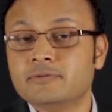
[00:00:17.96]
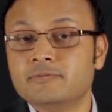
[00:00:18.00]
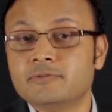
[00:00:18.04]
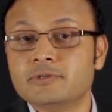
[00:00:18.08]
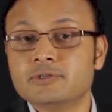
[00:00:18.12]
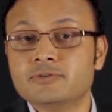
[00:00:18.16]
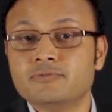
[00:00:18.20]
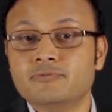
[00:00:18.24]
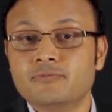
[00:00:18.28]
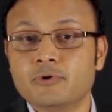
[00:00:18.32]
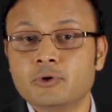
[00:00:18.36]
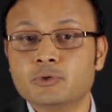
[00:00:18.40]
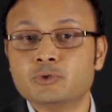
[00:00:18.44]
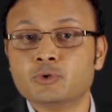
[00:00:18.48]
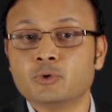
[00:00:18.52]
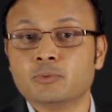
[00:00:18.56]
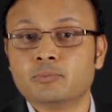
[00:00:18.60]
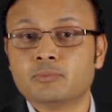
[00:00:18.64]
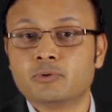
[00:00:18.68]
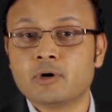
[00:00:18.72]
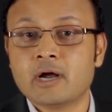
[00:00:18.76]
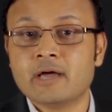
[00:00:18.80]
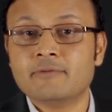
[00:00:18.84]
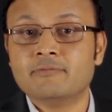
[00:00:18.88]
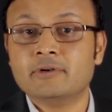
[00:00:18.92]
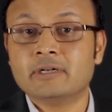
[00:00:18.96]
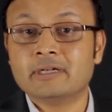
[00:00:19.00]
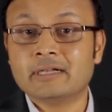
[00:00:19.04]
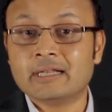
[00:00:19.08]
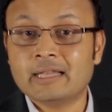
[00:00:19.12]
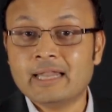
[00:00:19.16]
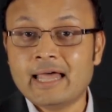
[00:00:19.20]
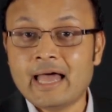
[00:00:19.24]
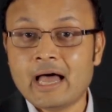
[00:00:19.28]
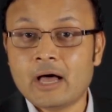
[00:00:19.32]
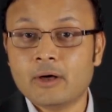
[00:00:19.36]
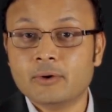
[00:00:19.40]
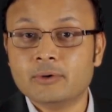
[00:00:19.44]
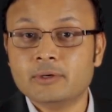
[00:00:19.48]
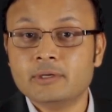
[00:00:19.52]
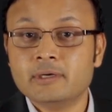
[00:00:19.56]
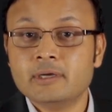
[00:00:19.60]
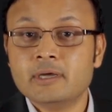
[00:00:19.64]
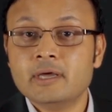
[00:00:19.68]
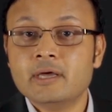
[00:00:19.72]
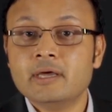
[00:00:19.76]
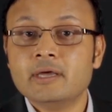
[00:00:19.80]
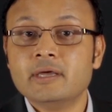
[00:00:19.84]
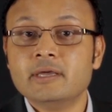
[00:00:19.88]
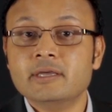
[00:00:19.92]
of this virtual private cloud
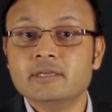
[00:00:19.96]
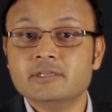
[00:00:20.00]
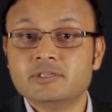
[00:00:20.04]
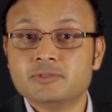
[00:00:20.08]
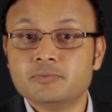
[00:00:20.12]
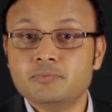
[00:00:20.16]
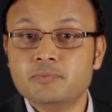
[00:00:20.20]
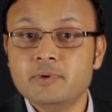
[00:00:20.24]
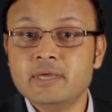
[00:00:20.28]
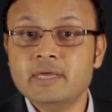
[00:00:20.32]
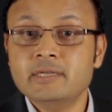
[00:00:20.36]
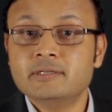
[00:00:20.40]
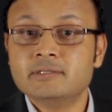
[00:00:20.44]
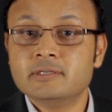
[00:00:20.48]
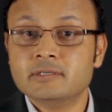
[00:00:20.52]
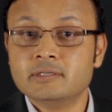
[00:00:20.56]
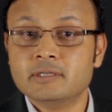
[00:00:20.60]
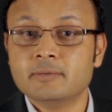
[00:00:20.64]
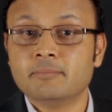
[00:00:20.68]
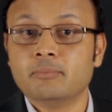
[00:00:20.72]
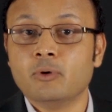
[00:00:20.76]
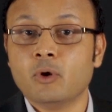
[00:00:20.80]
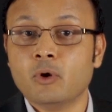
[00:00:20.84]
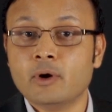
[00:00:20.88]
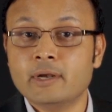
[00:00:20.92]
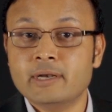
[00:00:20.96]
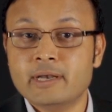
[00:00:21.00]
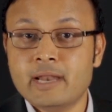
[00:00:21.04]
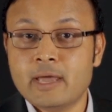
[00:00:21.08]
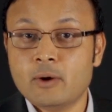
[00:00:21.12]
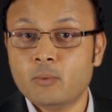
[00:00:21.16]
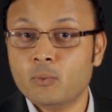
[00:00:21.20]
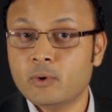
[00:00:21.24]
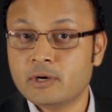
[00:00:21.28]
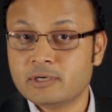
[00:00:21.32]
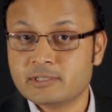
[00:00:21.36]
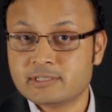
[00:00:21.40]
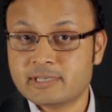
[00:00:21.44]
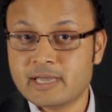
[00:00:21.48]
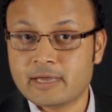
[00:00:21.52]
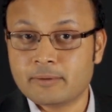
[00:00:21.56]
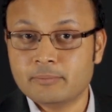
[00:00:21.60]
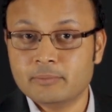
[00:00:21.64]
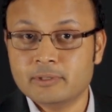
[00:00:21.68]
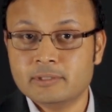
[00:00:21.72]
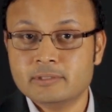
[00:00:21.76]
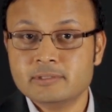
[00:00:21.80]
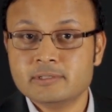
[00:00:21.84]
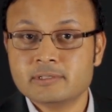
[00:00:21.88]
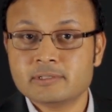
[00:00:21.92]
is speed to deploy network
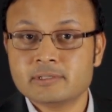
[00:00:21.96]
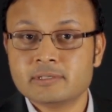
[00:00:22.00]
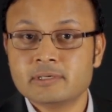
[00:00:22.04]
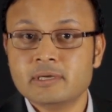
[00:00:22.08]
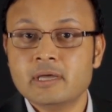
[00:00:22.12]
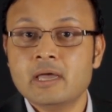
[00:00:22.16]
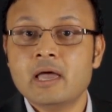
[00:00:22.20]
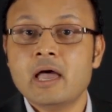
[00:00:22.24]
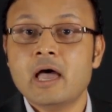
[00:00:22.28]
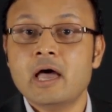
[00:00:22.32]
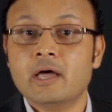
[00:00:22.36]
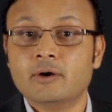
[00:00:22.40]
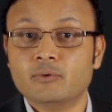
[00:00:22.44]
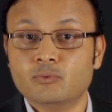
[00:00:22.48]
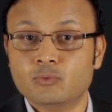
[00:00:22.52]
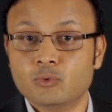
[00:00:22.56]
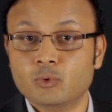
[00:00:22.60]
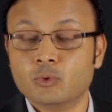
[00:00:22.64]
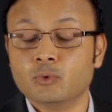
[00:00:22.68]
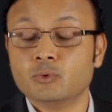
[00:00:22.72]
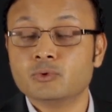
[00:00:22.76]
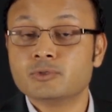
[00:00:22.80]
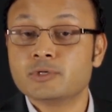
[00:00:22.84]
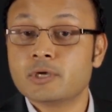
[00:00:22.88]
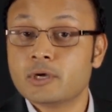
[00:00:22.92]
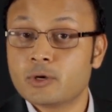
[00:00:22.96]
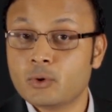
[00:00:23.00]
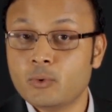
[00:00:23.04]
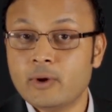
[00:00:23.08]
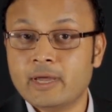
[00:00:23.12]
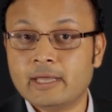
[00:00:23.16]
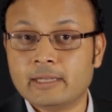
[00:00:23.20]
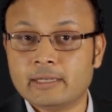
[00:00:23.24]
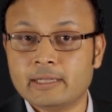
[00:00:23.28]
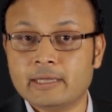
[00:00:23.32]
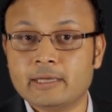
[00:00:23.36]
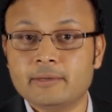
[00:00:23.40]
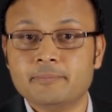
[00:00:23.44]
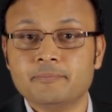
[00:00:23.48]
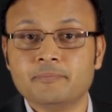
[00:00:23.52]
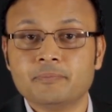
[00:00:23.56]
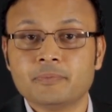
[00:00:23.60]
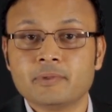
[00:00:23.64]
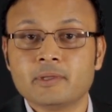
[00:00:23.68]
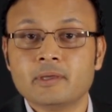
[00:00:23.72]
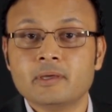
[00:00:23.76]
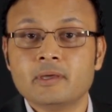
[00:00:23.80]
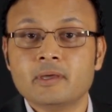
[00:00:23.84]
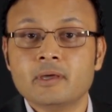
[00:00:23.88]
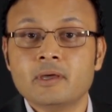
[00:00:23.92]
segments and rules quickly,
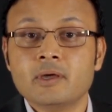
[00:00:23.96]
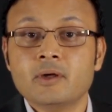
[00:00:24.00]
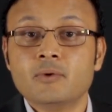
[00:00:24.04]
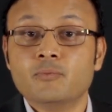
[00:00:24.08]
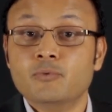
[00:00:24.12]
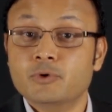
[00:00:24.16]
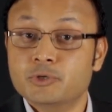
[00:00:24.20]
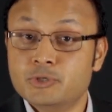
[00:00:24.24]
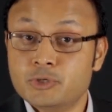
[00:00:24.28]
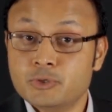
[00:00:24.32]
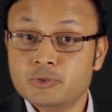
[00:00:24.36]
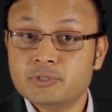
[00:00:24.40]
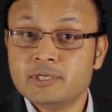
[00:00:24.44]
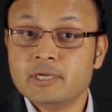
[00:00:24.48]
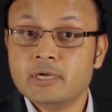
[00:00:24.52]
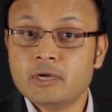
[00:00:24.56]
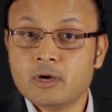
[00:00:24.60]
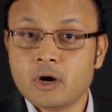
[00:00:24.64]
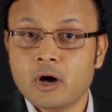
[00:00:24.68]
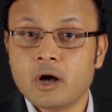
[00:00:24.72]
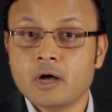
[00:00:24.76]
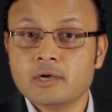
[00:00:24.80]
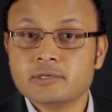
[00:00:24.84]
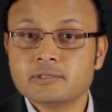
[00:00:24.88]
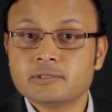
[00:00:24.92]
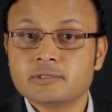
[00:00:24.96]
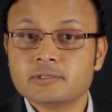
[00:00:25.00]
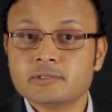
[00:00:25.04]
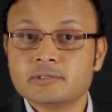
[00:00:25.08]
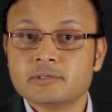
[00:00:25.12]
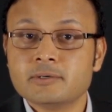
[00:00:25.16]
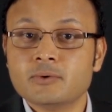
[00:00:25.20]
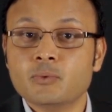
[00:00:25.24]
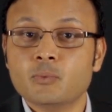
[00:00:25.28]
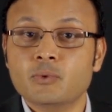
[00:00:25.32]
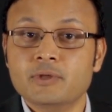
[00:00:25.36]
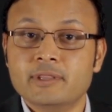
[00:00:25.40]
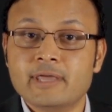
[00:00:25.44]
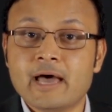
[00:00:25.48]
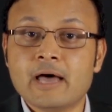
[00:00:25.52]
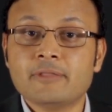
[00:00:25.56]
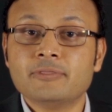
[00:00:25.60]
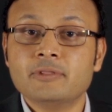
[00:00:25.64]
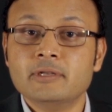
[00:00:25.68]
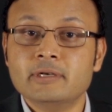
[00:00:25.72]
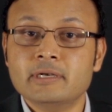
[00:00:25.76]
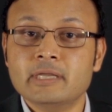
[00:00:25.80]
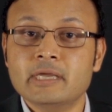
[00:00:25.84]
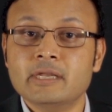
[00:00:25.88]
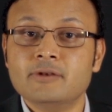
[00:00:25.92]
reducing costs without
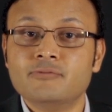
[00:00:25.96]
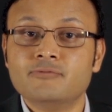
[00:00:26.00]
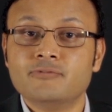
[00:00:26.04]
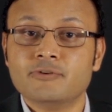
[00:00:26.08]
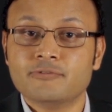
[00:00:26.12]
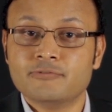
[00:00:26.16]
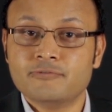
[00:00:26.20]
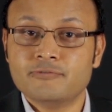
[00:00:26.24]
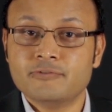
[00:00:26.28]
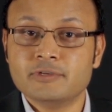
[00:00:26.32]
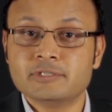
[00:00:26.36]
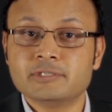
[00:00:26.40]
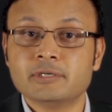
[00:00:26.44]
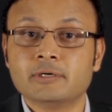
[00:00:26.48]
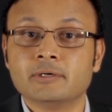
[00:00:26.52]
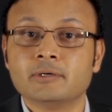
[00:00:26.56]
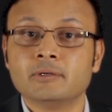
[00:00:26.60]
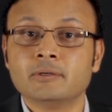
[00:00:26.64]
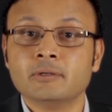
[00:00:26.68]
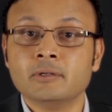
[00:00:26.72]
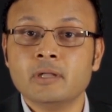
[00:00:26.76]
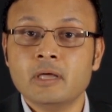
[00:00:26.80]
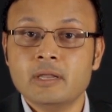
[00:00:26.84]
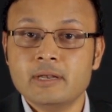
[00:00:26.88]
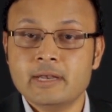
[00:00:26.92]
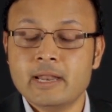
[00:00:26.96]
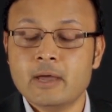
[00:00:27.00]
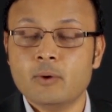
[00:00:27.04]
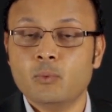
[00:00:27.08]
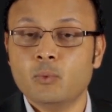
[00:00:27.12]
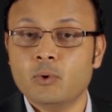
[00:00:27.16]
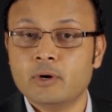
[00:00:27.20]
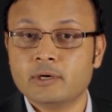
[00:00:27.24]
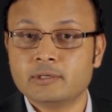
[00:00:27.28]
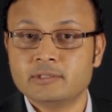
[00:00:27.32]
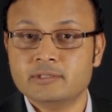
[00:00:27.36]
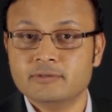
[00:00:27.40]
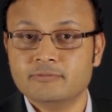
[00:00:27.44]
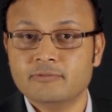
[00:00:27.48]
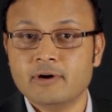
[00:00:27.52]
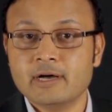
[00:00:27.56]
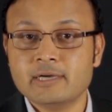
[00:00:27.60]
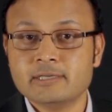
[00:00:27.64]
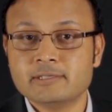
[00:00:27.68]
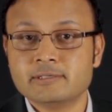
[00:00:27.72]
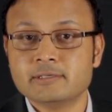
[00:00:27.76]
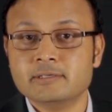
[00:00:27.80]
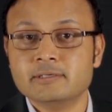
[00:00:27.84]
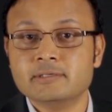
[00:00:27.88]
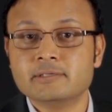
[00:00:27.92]
the need for physical network
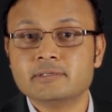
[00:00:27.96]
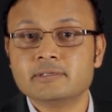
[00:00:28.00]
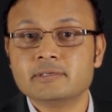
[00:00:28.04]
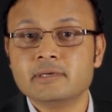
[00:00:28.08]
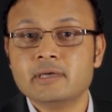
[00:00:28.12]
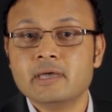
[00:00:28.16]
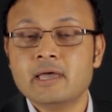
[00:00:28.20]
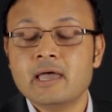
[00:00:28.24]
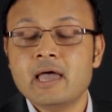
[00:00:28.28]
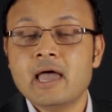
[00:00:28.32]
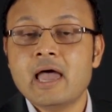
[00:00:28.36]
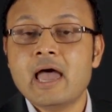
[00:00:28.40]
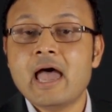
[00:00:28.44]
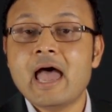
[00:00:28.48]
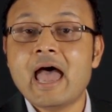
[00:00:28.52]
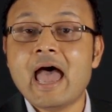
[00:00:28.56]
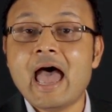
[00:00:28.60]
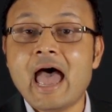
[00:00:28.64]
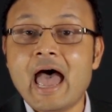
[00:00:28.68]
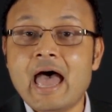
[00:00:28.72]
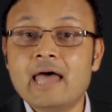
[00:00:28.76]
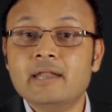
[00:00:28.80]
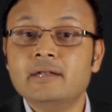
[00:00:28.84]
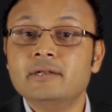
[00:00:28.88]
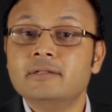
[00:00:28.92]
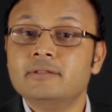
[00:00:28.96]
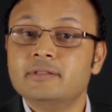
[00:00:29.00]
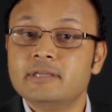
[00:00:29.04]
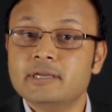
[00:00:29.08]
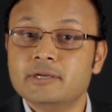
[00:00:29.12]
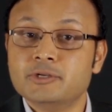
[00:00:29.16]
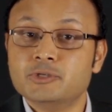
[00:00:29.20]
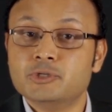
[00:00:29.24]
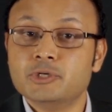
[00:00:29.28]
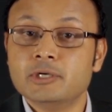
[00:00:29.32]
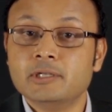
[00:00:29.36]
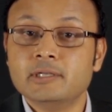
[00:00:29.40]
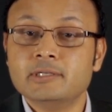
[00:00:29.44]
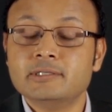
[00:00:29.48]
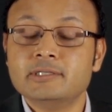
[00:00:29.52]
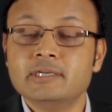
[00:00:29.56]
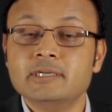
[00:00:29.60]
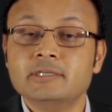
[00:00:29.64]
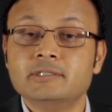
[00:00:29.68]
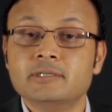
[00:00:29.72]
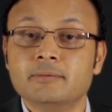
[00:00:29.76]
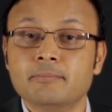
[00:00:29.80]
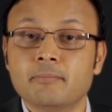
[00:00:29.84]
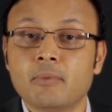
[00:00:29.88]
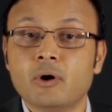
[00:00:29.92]
devices, and the
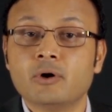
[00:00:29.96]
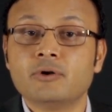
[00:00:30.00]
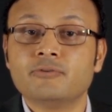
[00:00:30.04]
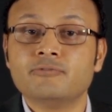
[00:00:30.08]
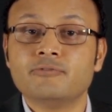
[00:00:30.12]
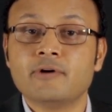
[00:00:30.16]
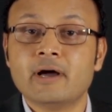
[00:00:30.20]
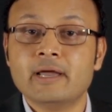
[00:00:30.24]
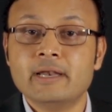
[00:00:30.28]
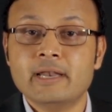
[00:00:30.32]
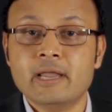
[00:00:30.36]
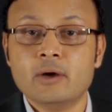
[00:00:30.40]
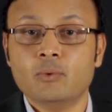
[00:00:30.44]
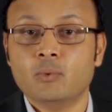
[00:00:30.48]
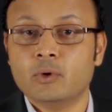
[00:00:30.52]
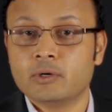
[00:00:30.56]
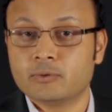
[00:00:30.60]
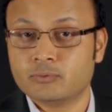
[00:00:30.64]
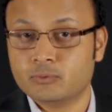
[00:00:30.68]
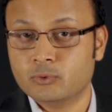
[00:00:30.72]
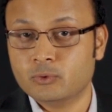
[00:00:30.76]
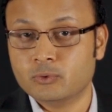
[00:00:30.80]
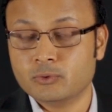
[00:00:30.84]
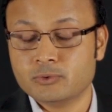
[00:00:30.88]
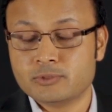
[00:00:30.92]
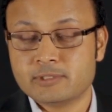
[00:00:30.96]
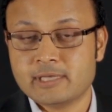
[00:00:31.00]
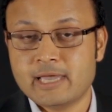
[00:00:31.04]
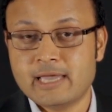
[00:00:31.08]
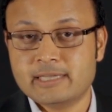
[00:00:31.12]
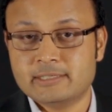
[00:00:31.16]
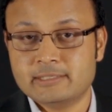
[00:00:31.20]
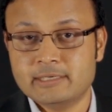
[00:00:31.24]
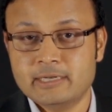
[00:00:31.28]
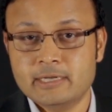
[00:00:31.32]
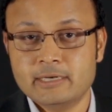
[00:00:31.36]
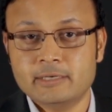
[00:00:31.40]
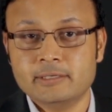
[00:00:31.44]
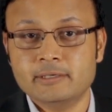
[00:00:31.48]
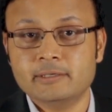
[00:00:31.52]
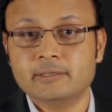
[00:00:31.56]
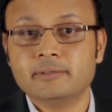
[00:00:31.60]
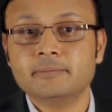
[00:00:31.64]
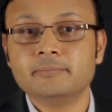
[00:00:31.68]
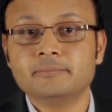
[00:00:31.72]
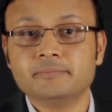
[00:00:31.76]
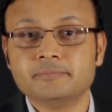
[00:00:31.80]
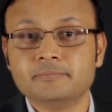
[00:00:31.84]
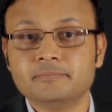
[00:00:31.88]
agility to modify network rules as needed.